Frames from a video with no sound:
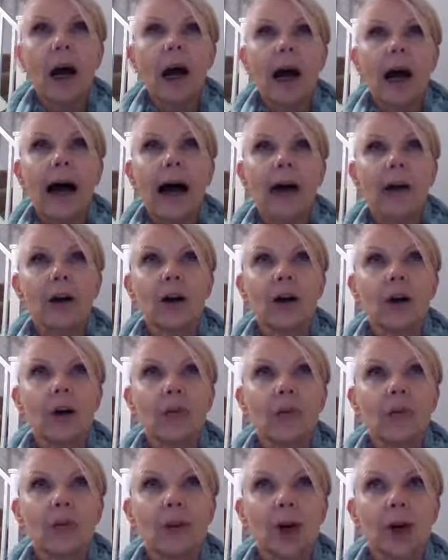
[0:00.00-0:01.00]
And
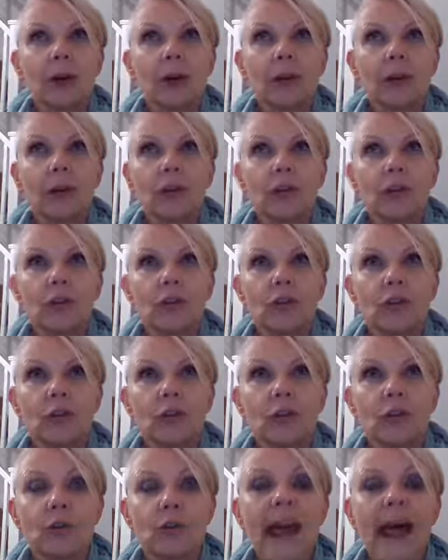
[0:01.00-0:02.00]
I'm going
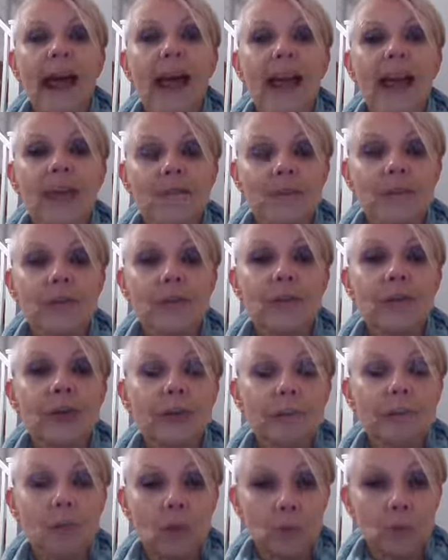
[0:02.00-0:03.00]
to,
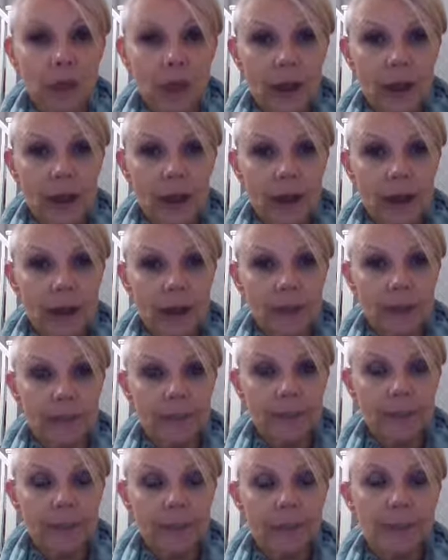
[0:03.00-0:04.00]
every morning,
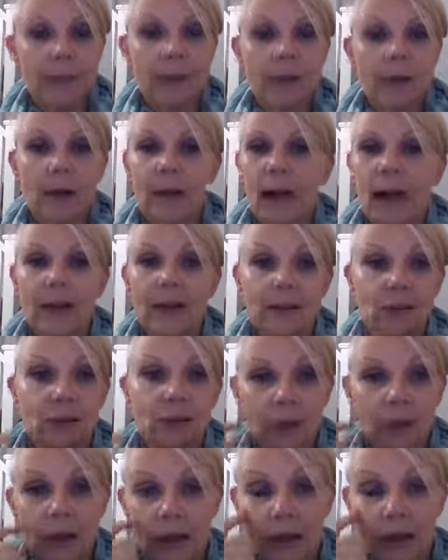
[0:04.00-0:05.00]
and
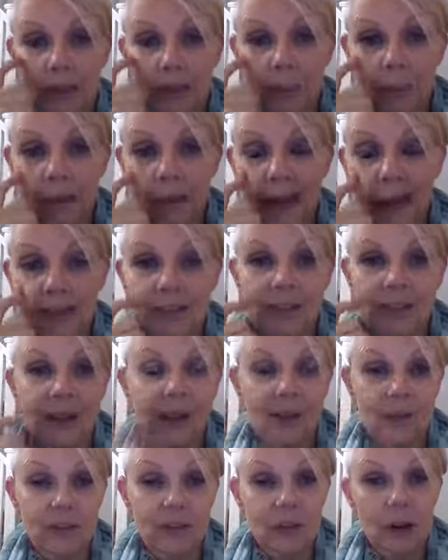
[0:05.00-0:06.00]
do it in a place
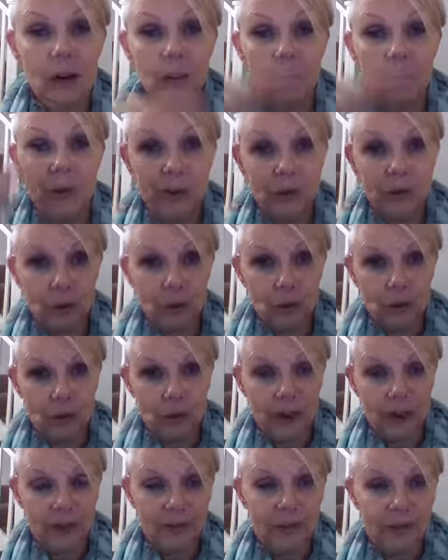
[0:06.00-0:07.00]
and a time when the
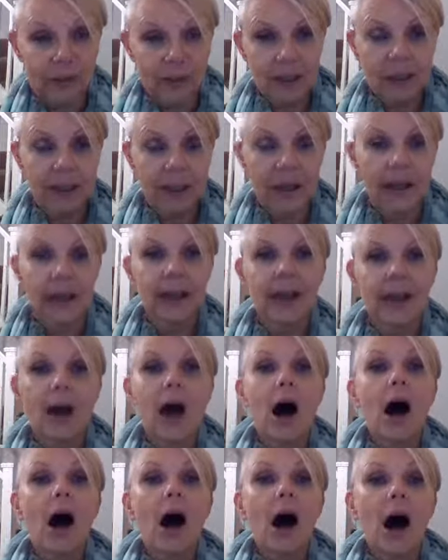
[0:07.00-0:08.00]
children can see it,
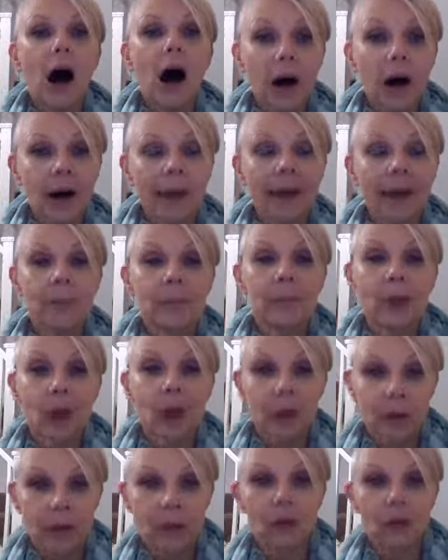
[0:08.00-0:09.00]
I am
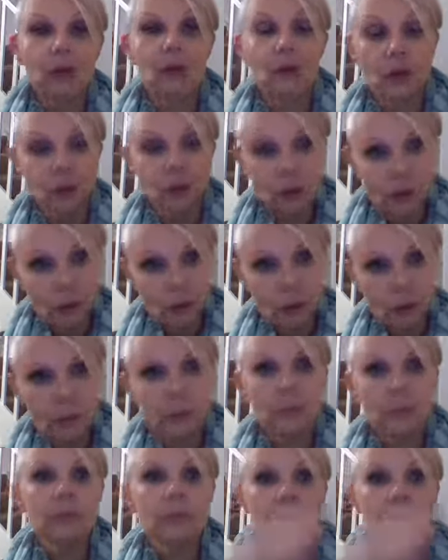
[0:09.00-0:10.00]
going
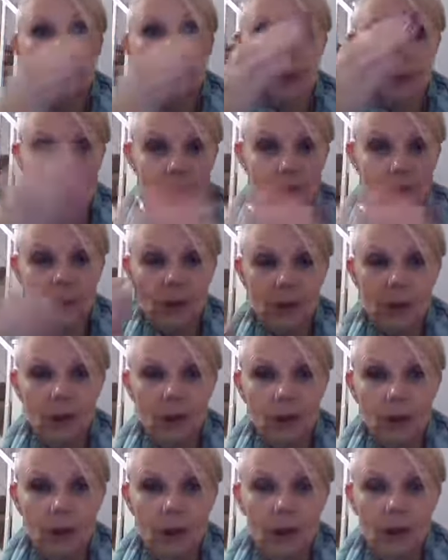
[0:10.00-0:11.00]
to da, da, da,
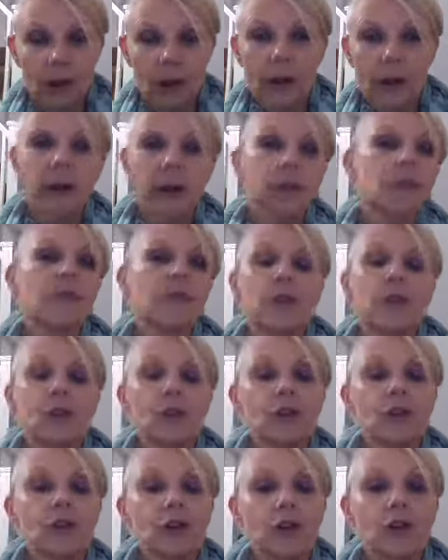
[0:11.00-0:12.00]
da, da.
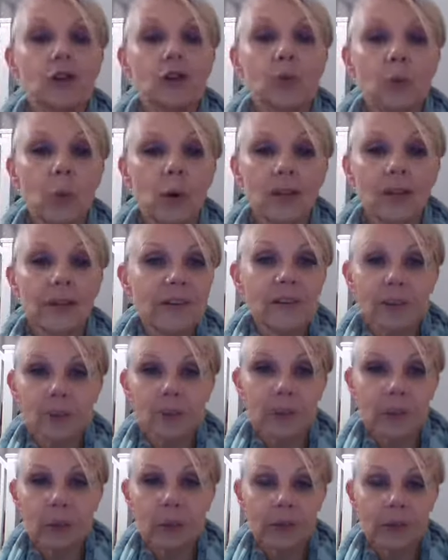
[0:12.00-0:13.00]
So choose one
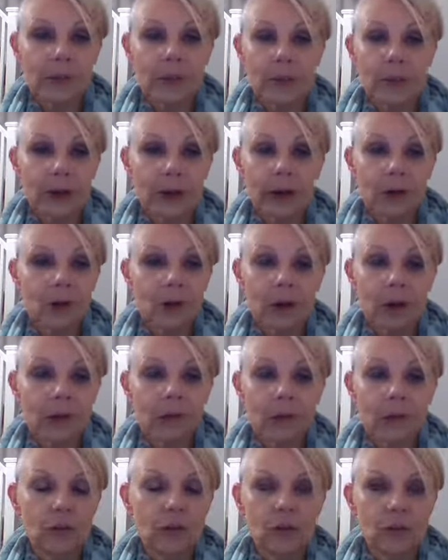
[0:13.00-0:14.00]
simple thing that you're
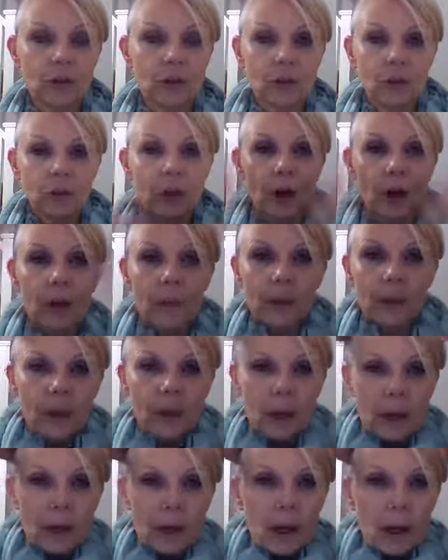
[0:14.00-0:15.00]
going to do. You know, I'm going
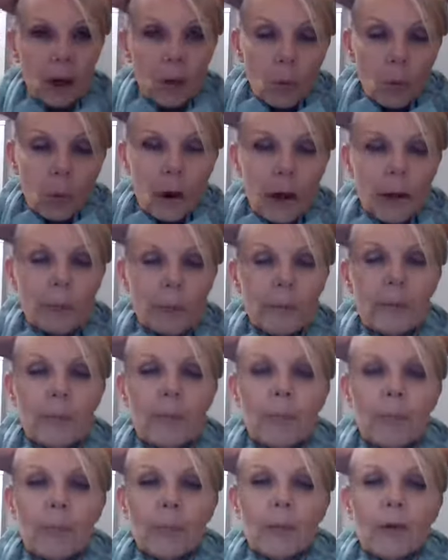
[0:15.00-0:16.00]
to, while
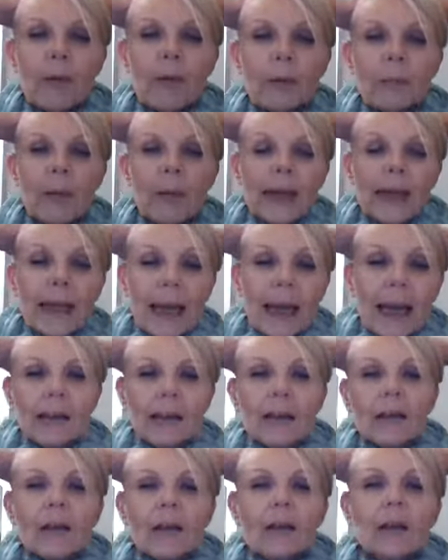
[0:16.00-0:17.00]
I'm boiling my
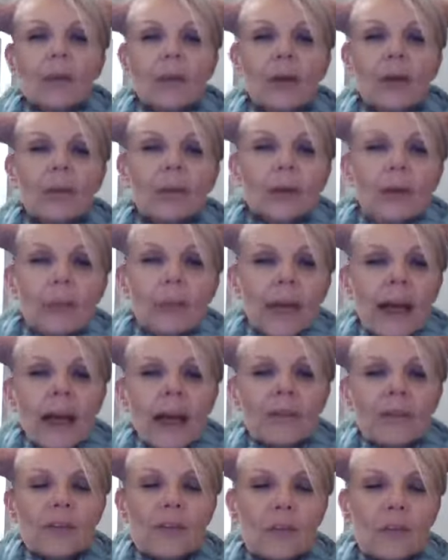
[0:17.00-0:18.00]
kettle, I'm going to put my
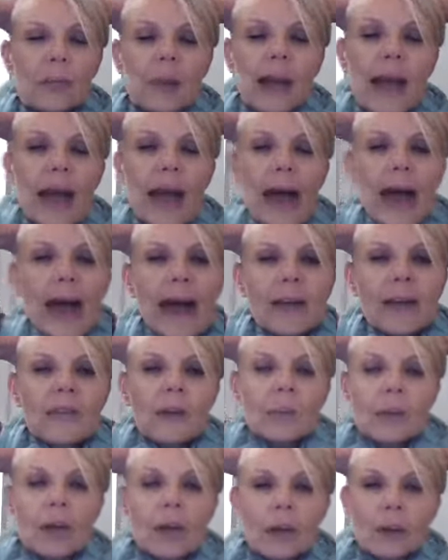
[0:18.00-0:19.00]
hands on my head,
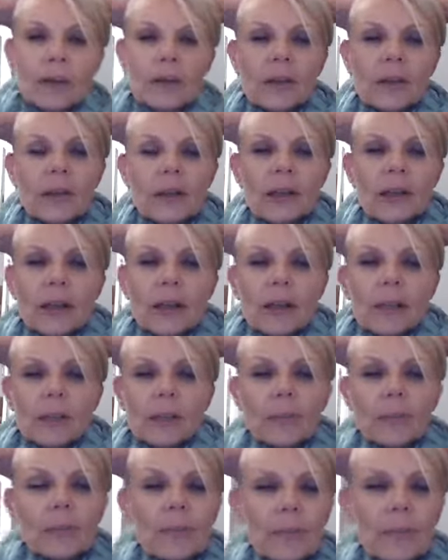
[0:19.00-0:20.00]
I'm going to
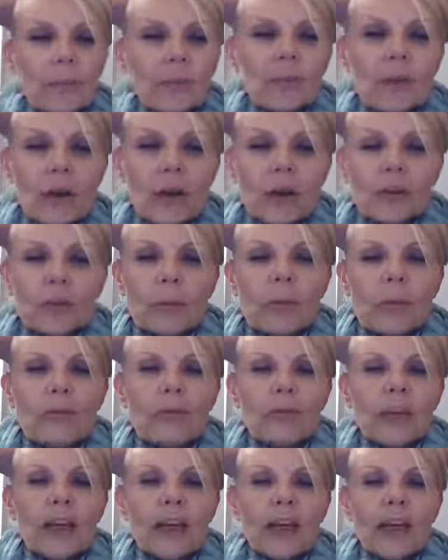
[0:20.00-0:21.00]
stretch my
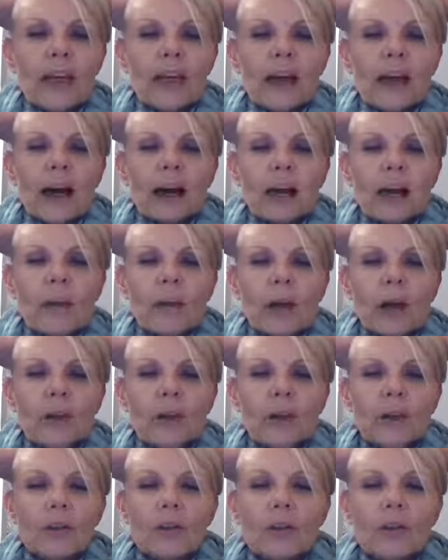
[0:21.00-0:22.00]
feet, and I'm
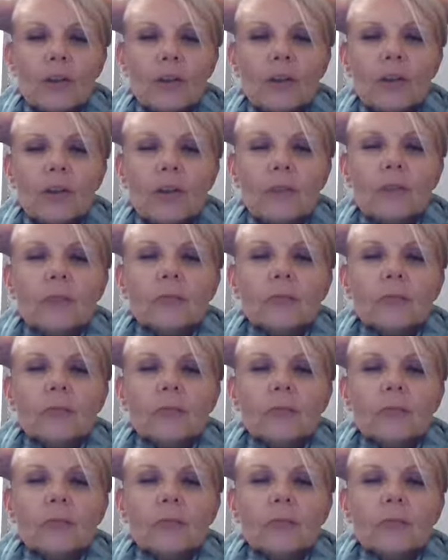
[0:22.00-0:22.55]
going to,